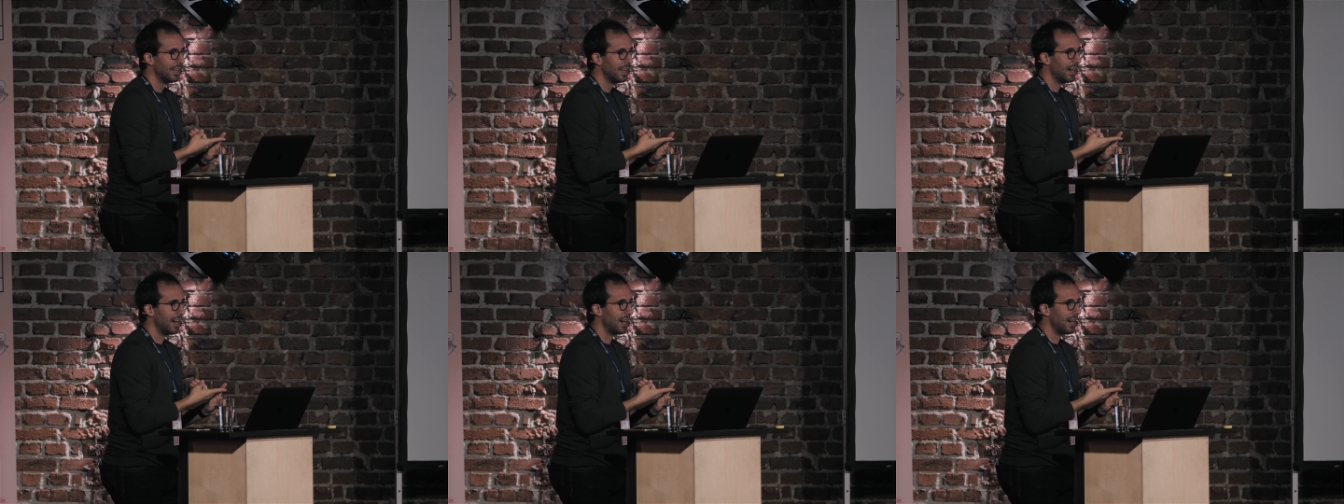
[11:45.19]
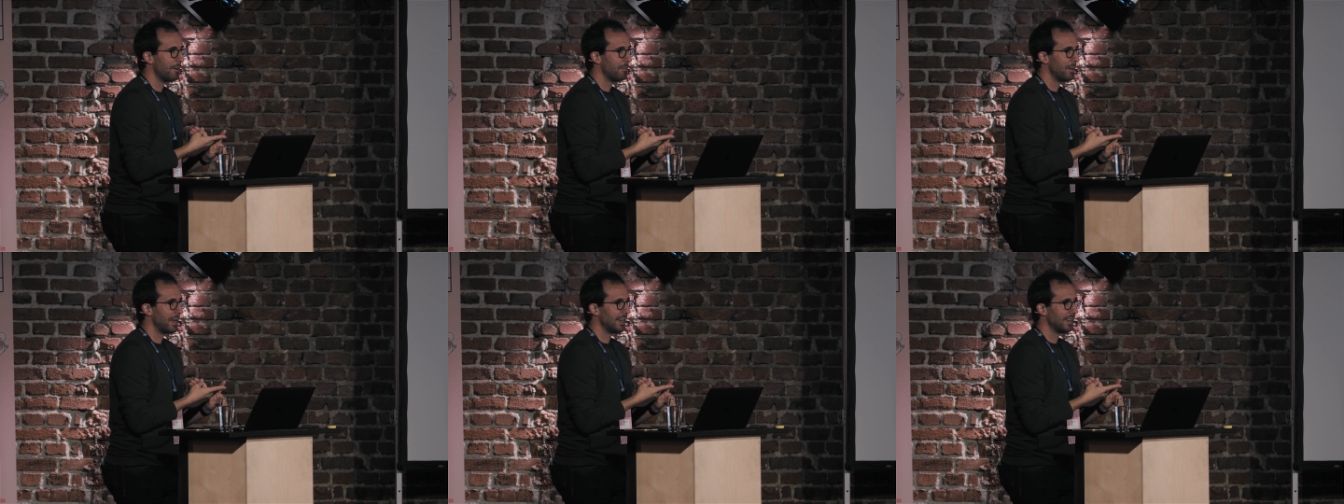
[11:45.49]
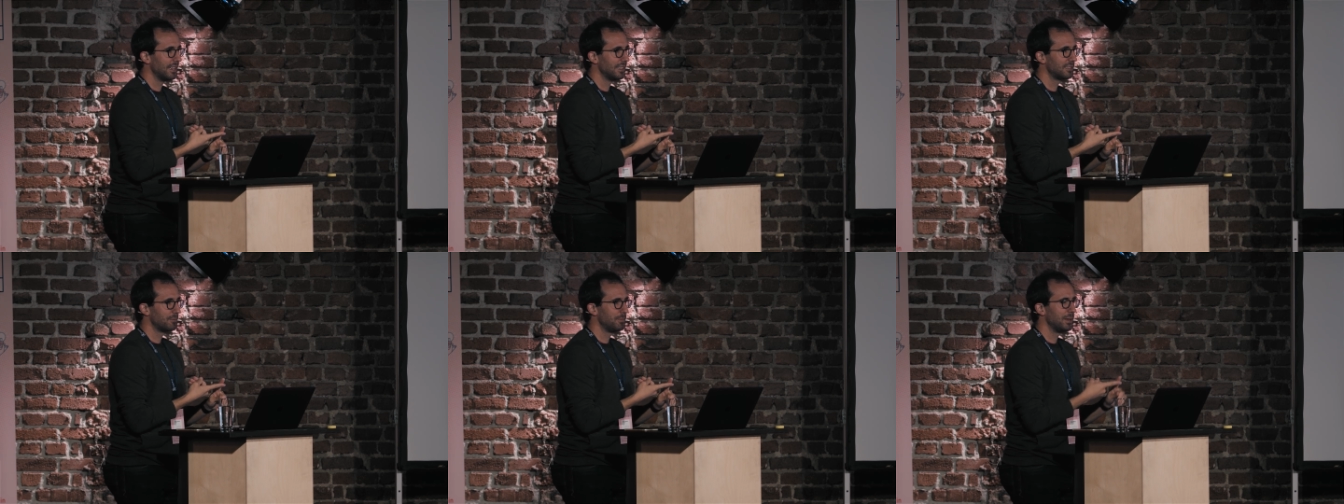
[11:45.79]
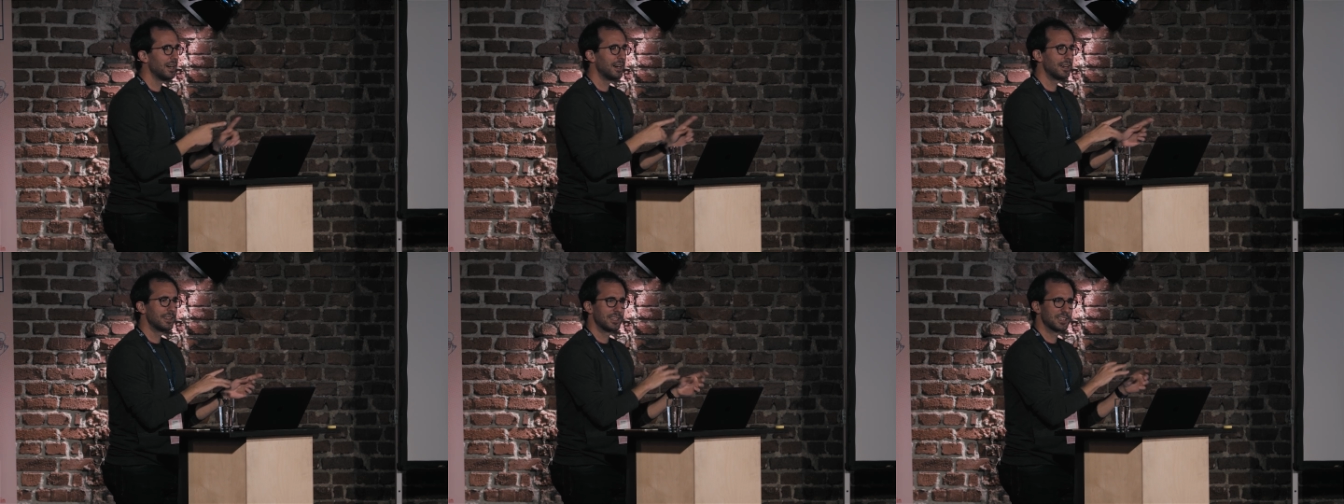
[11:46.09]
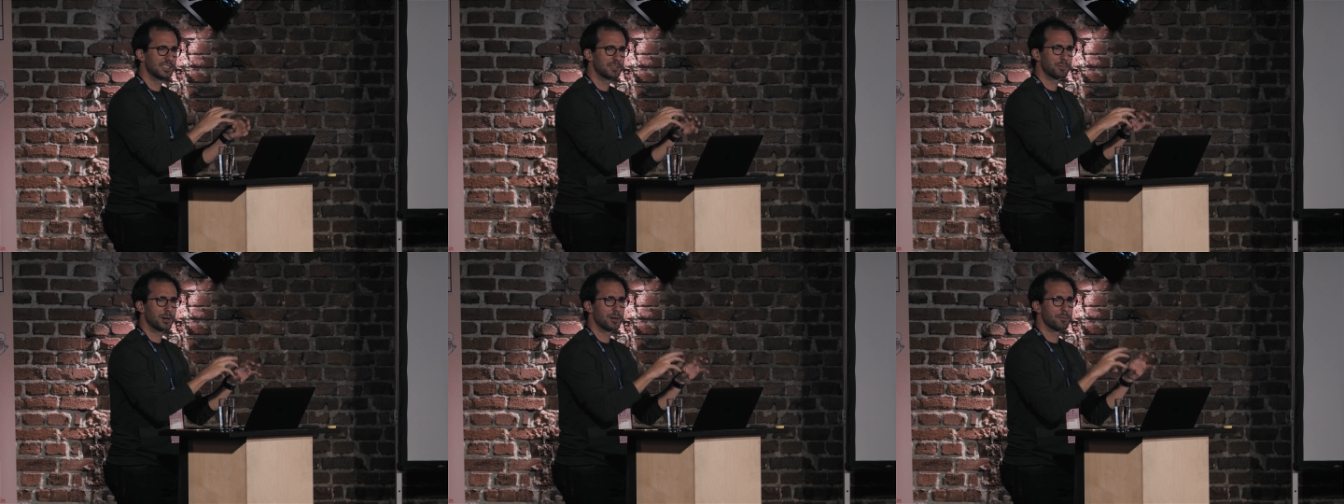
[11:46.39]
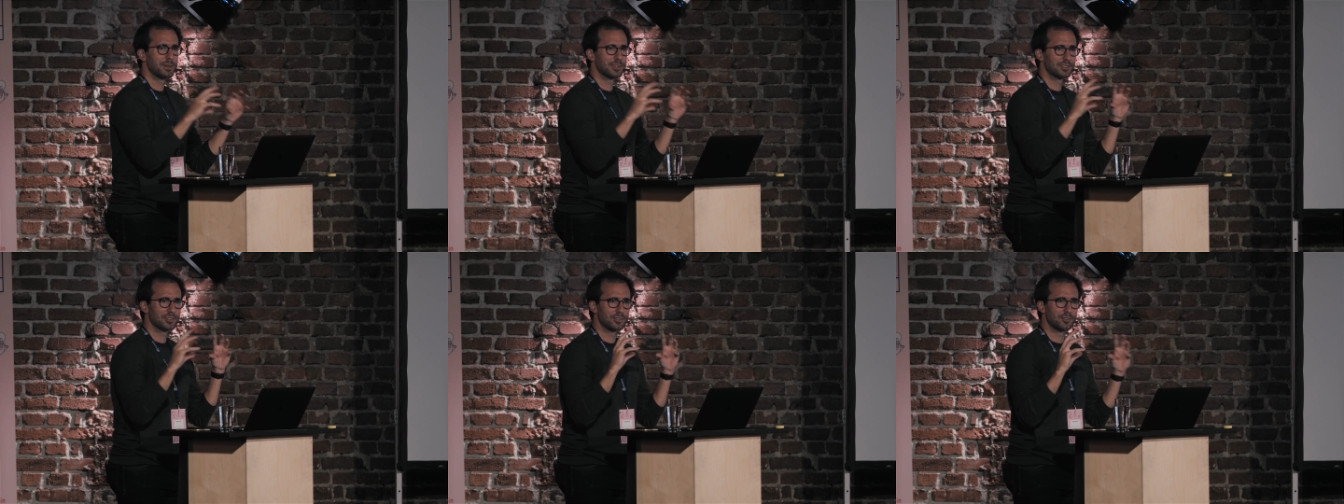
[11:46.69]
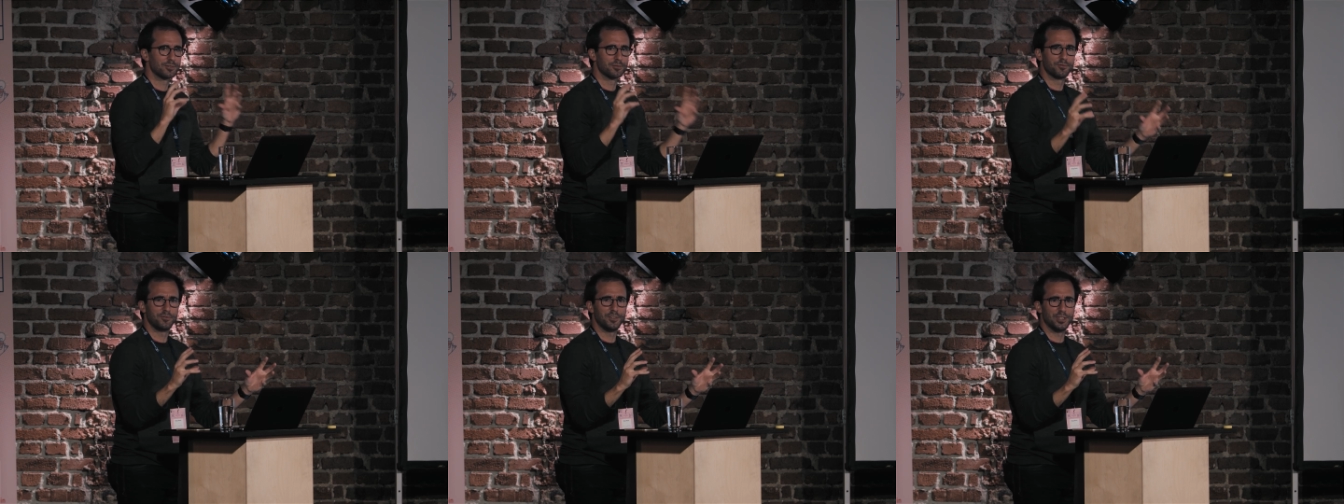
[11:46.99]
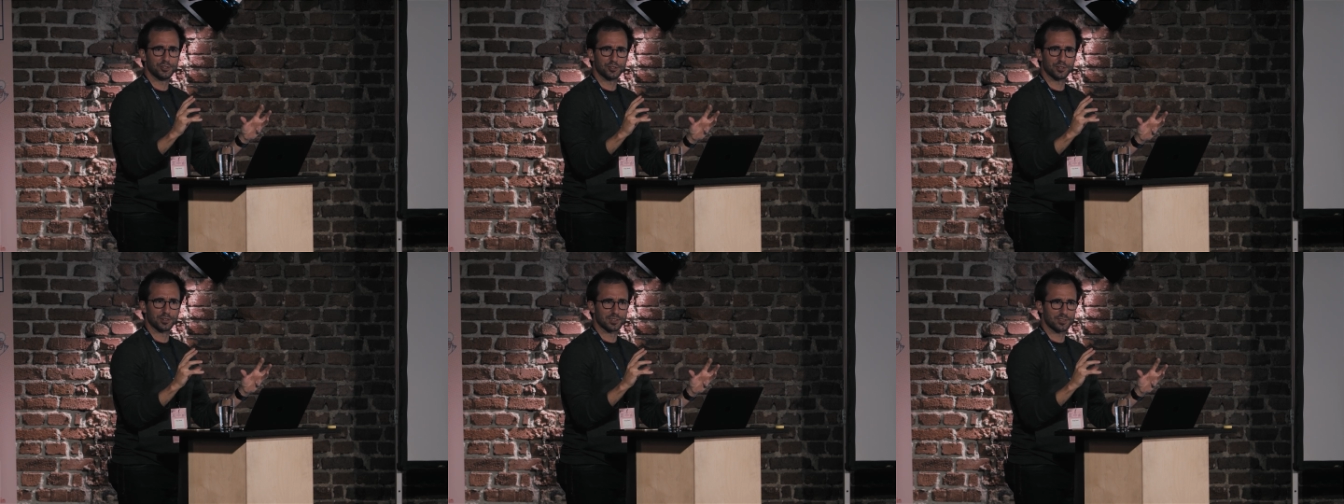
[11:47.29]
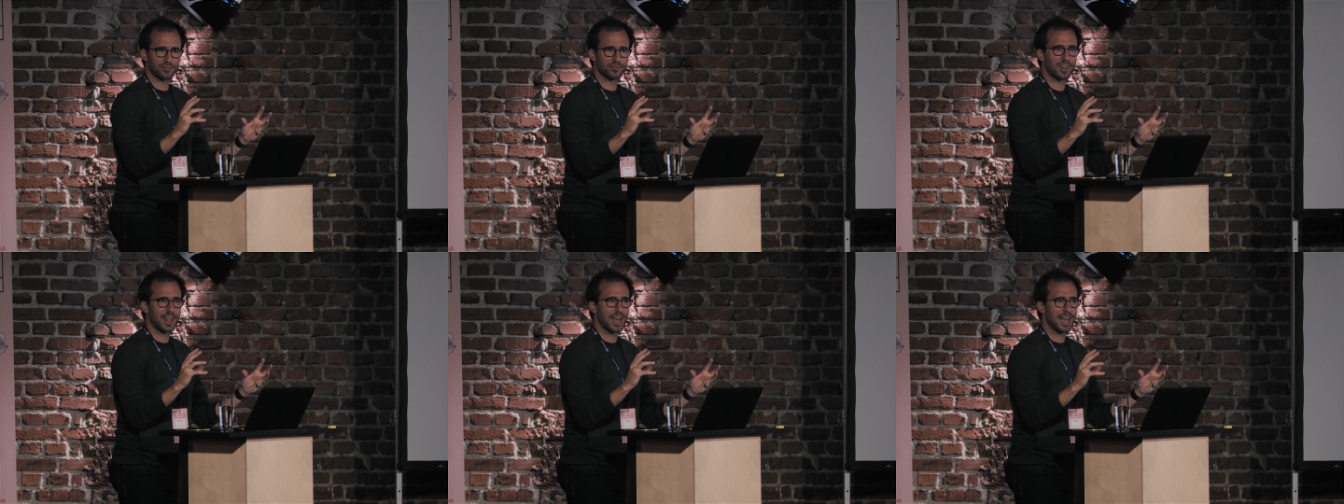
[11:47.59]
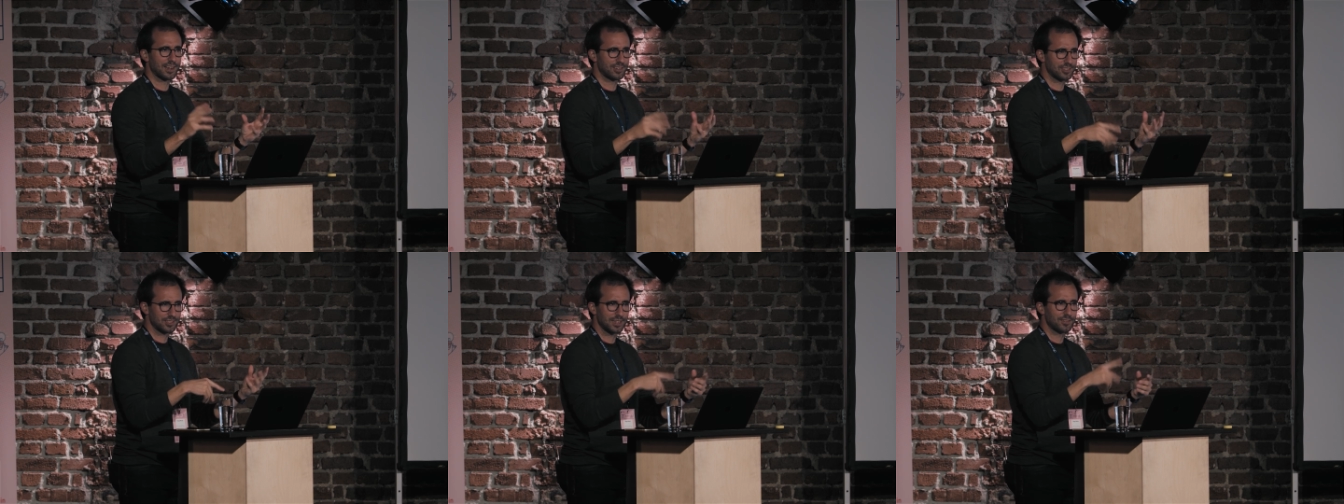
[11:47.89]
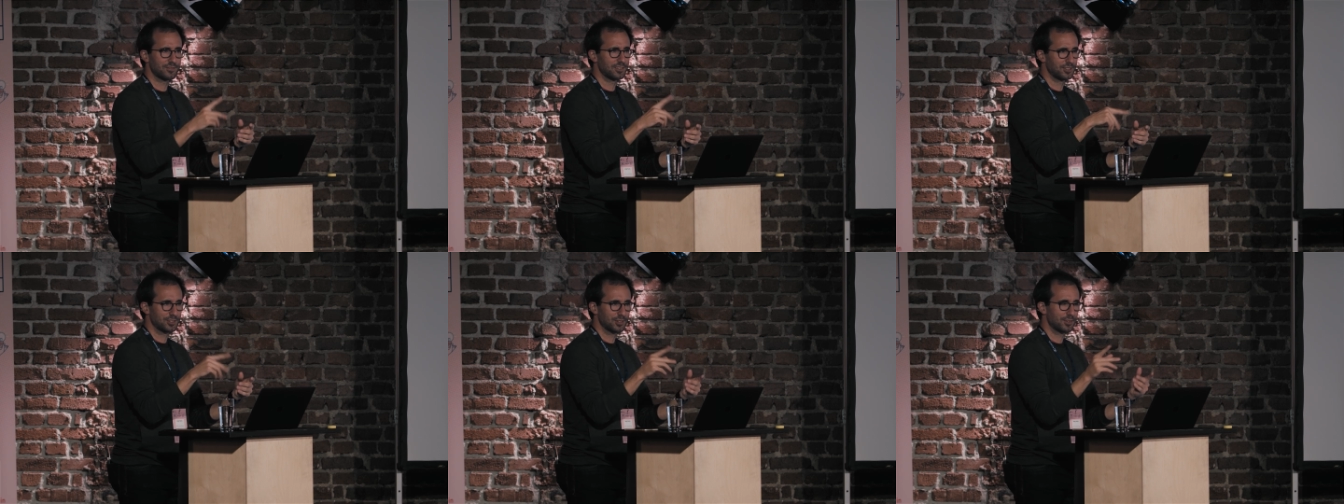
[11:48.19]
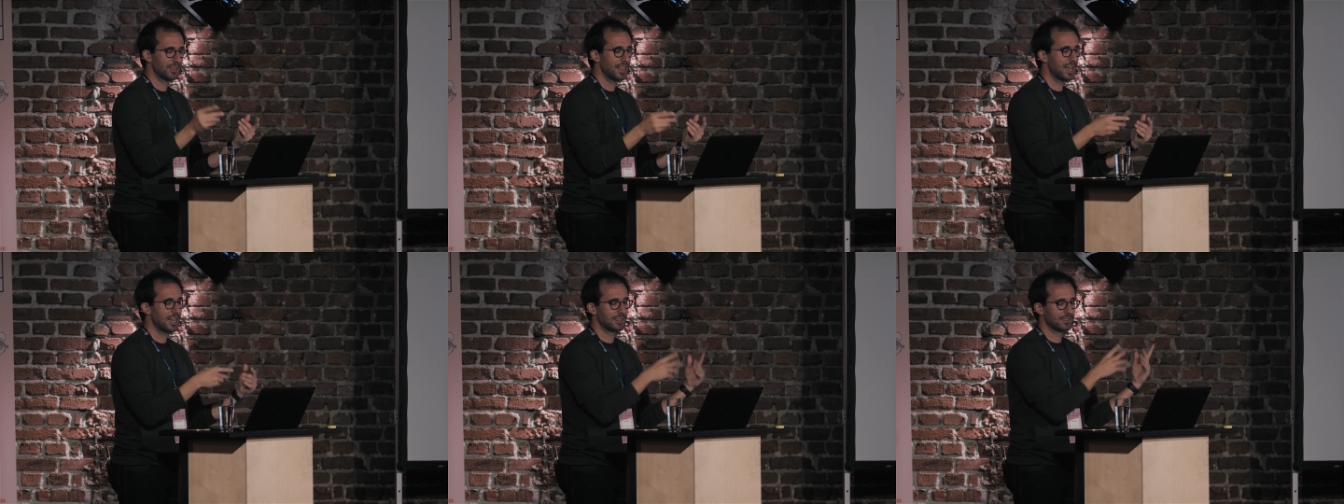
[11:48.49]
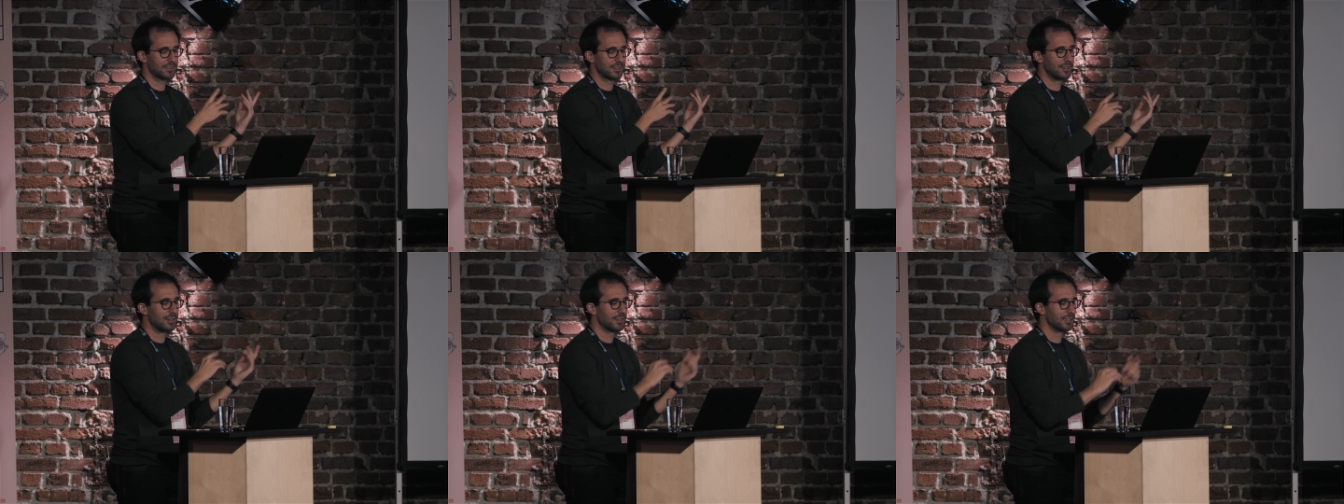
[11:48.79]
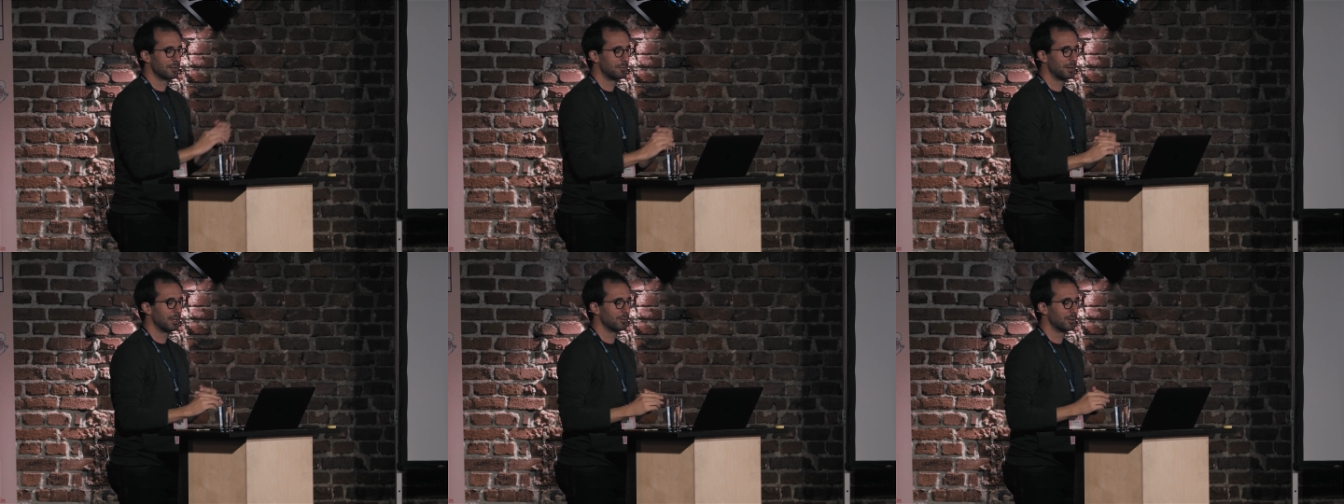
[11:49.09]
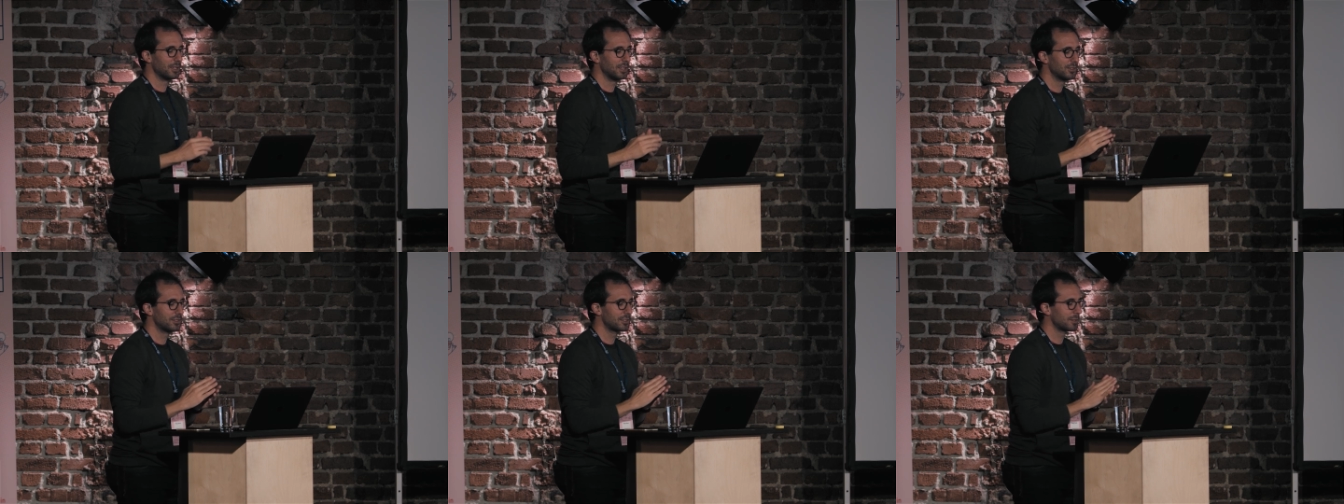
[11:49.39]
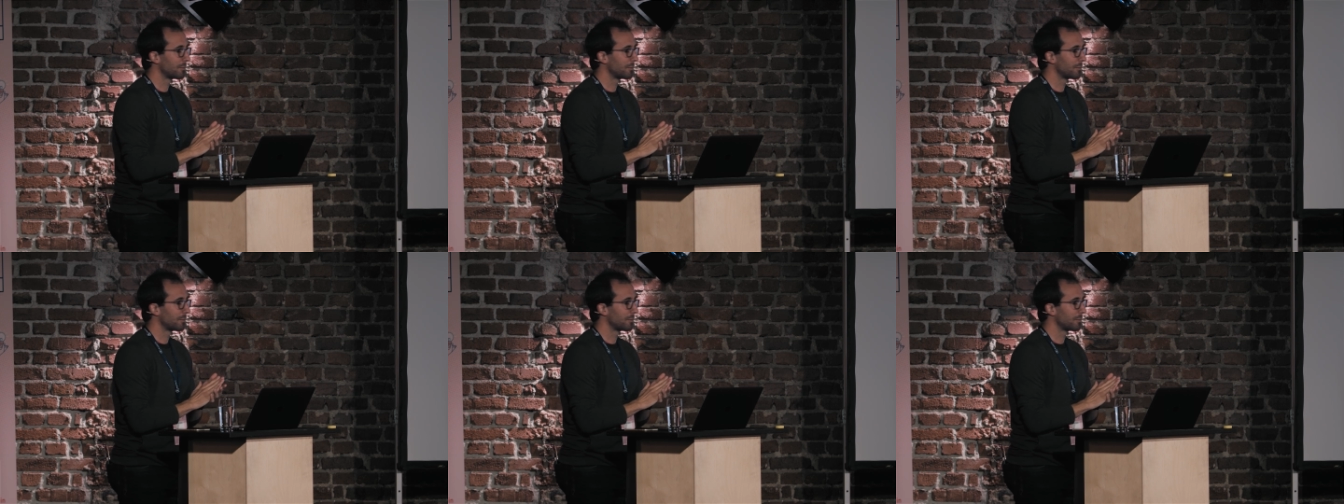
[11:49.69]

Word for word: And it's behind the experimental features flag, so you have to turn that on to be able to use